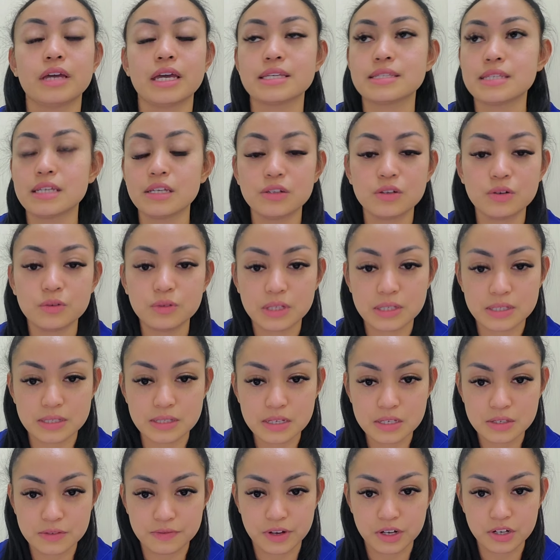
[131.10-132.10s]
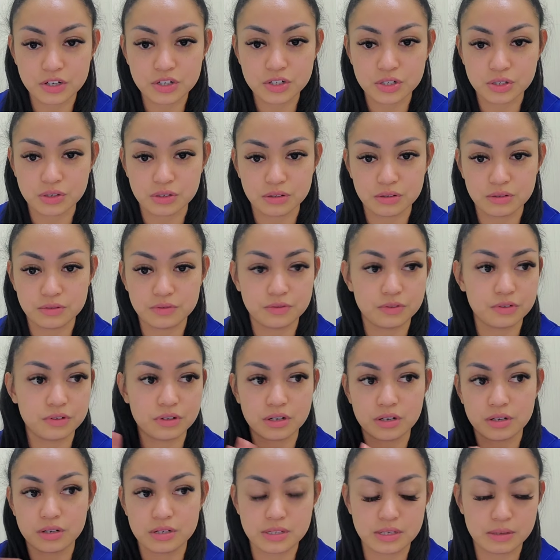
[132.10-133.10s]
SA node is dysfunctional
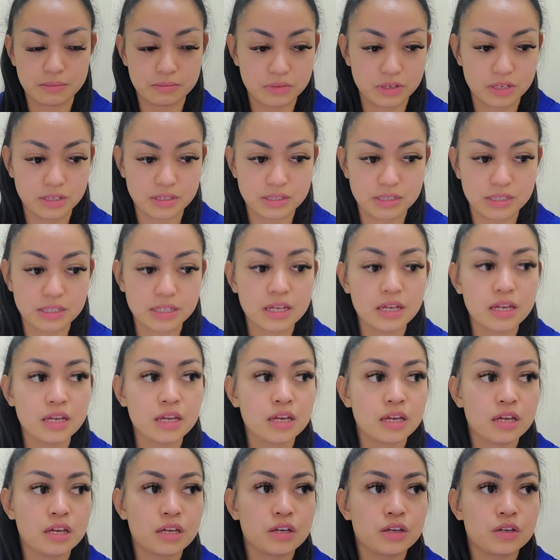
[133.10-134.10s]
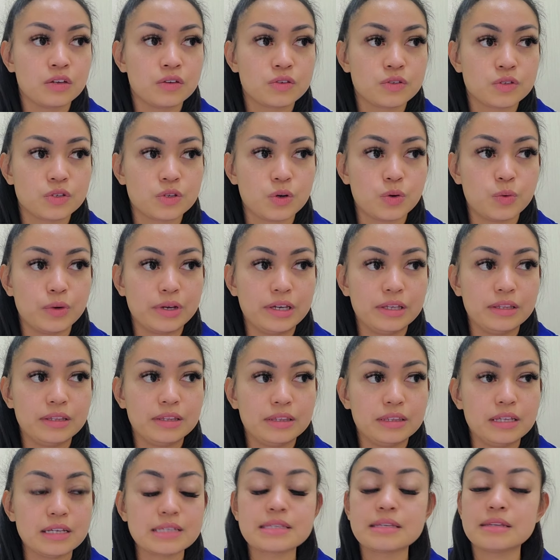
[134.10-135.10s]
for some reason, so
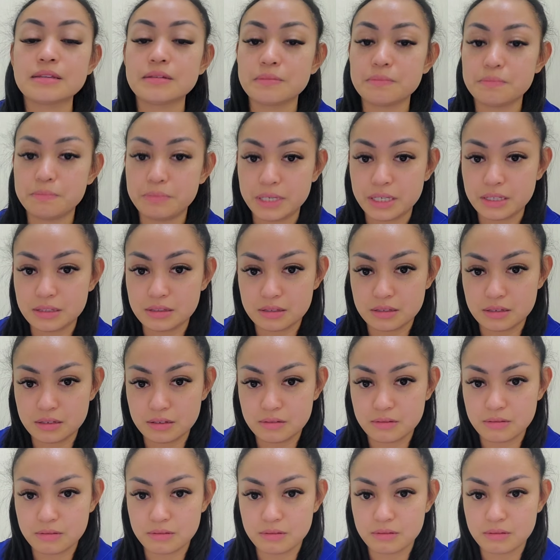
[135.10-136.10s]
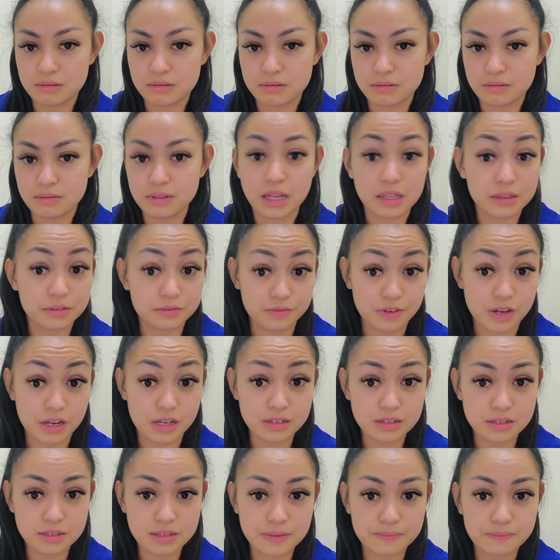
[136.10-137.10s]
it doesn't beat that
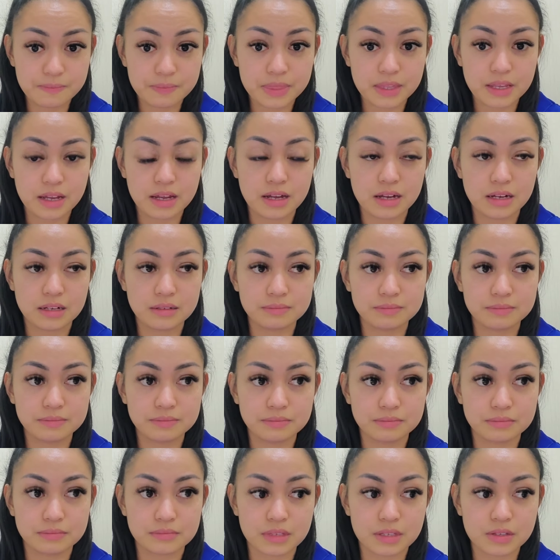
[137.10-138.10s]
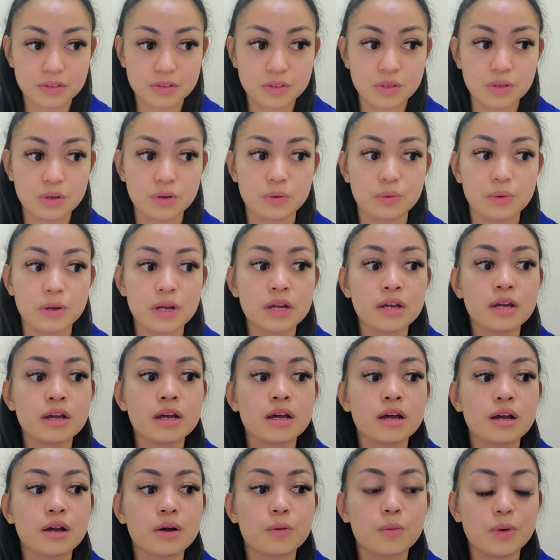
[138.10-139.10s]
fast. So
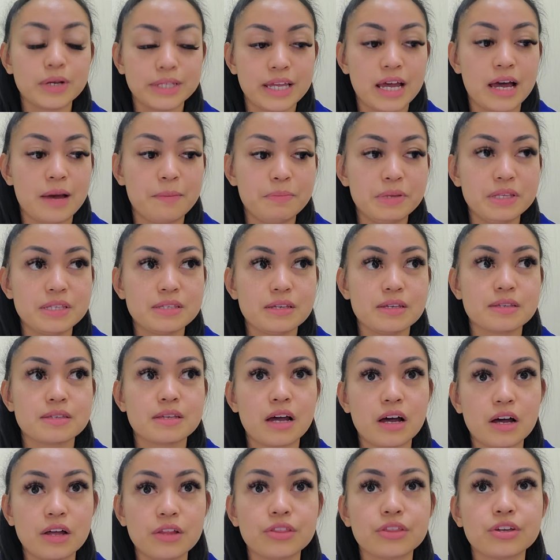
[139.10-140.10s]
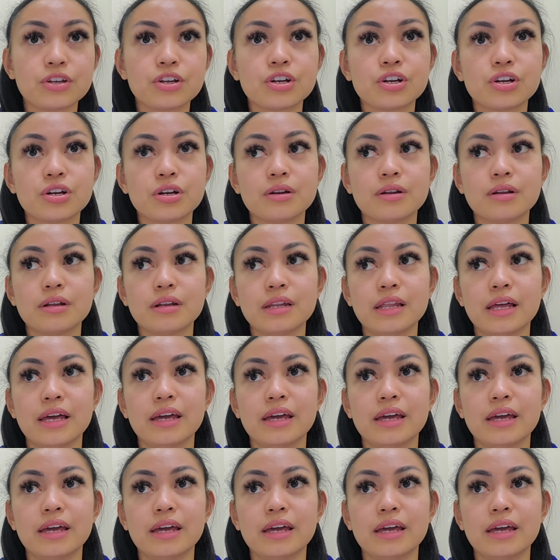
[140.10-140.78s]
what happens is other